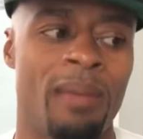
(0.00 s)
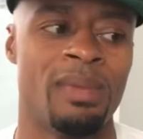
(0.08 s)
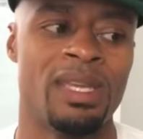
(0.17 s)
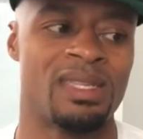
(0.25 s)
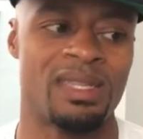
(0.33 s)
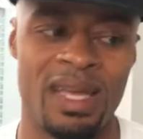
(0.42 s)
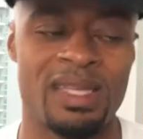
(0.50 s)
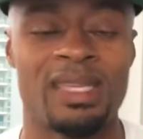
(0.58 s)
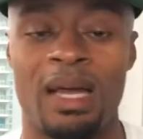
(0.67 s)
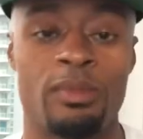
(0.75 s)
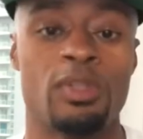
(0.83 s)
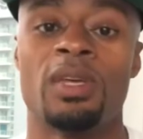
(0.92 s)
means the next
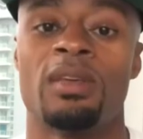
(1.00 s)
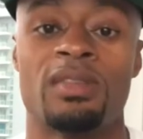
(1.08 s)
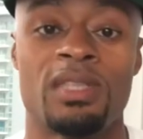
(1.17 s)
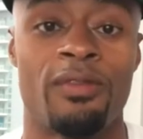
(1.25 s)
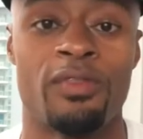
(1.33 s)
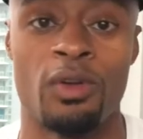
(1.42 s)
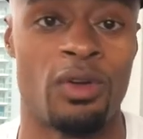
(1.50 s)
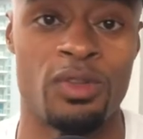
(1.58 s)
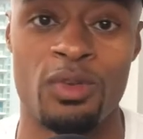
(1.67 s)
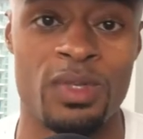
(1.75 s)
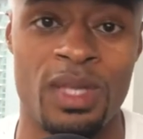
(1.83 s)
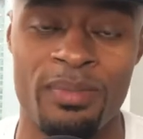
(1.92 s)
time you tell yourself you're gonna
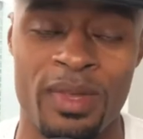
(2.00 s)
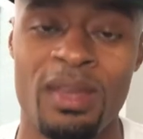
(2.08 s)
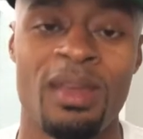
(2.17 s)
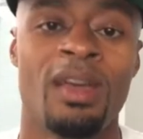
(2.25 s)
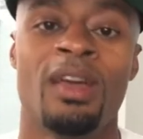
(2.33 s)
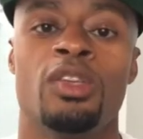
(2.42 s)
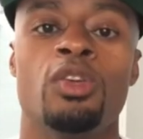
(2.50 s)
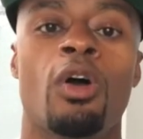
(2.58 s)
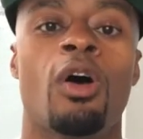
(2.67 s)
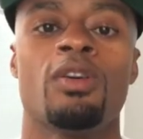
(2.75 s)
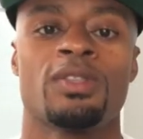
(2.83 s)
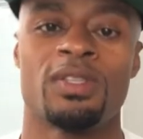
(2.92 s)
do something, you're
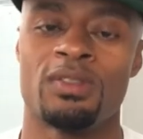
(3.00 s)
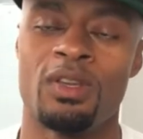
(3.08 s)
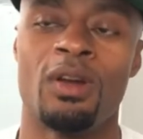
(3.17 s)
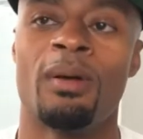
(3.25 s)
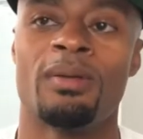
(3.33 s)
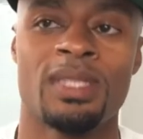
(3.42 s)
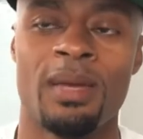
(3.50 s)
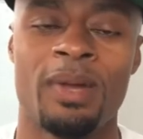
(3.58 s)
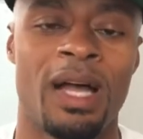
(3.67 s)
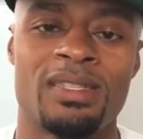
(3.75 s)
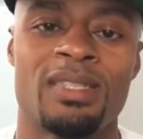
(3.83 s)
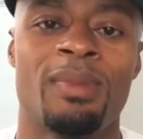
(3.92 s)
also, your
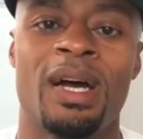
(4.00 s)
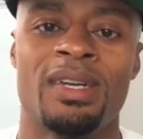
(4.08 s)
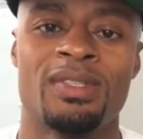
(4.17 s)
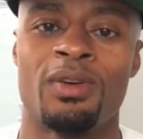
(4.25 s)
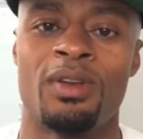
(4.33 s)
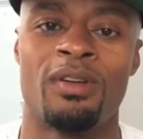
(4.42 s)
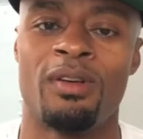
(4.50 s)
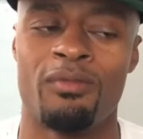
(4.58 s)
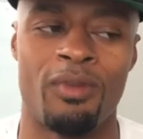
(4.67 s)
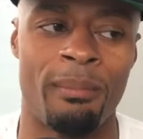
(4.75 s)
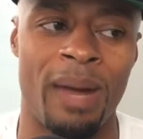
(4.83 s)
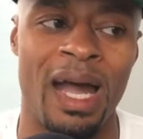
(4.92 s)
subconscious mind is gonna
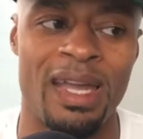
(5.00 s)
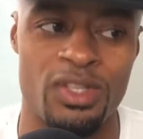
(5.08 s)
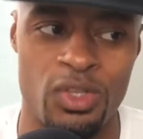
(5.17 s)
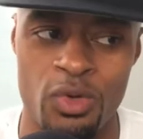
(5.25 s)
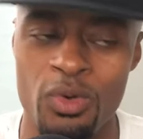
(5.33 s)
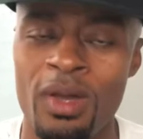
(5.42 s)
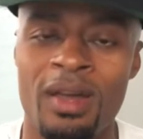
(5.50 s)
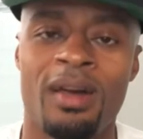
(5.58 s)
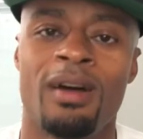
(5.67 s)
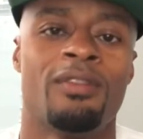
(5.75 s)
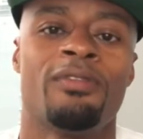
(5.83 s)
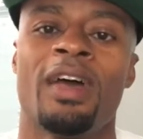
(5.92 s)
remind you
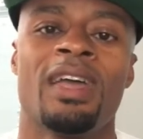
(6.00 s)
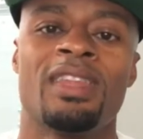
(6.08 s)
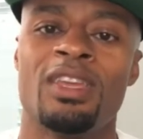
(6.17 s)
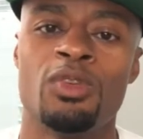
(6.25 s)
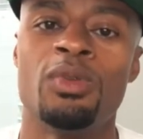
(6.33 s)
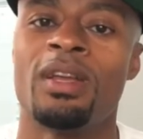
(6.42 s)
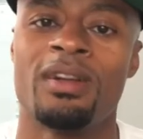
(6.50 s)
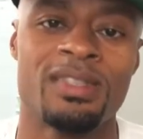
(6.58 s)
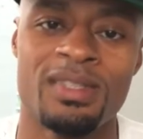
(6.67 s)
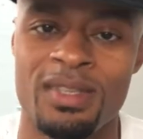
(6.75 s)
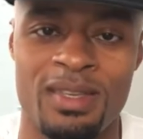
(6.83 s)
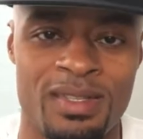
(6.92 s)
of the fact that you didn't
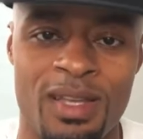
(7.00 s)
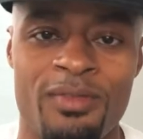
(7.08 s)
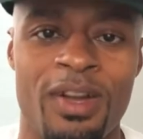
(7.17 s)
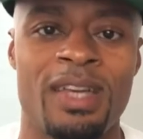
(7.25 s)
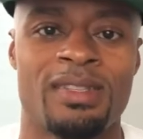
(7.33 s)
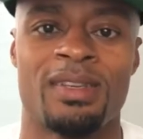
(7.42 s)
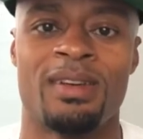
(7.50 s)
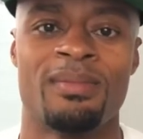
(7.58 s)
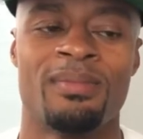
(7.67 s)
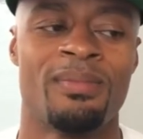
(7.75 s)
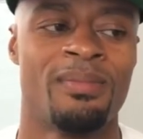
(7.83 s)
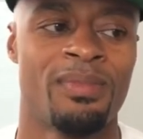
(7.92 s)
listen to yourself last time.
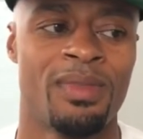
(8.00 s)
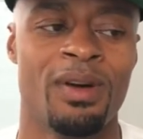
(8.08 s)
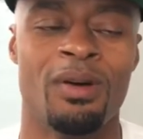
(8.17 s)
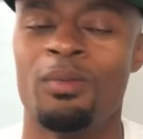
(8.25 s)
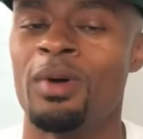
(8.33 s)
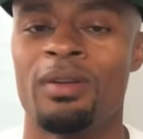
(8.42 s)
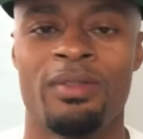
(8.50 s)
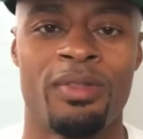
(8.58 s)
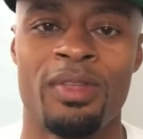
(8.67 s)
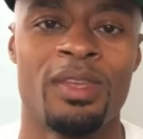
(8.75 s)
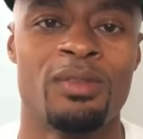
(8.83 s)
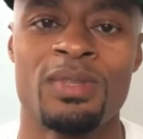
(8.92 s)
No, well, the
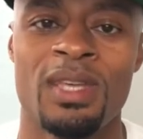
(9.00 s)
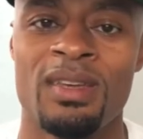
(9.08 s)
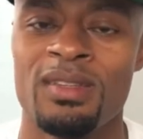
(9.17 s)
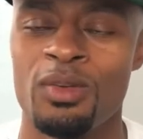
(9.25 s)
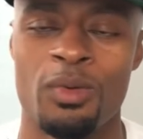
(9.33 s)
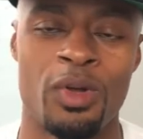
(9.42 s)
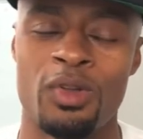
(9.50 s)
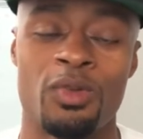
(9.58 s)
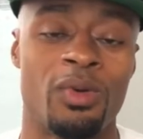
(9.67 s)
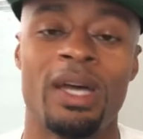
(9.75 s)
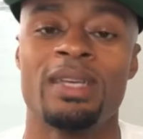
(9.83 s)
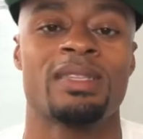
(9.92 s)
thing you said you were going to
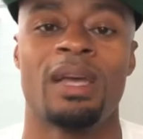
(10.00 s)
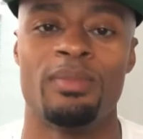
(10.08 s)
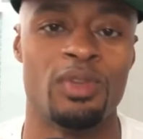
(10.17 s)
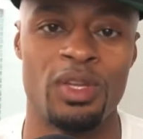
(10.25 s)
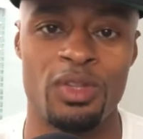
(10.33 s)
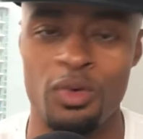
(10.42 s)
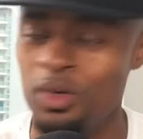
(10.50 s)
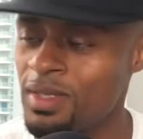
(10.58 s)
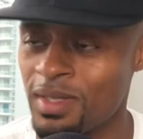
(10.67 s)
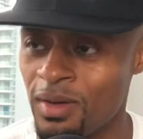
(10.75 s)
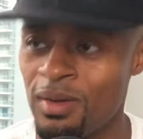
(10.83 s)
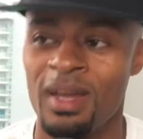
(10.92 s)
do last time, you didn't do it.
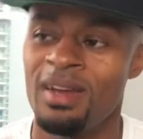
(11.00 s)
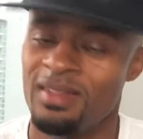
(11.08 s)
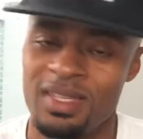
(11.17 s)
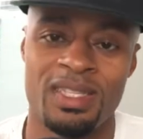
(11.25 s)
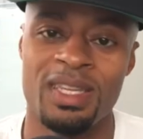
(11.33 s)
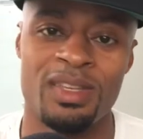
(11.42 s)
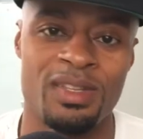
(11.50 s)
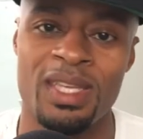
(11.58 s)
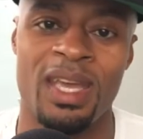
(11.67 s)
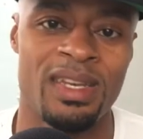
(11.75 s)
So this thing you're saying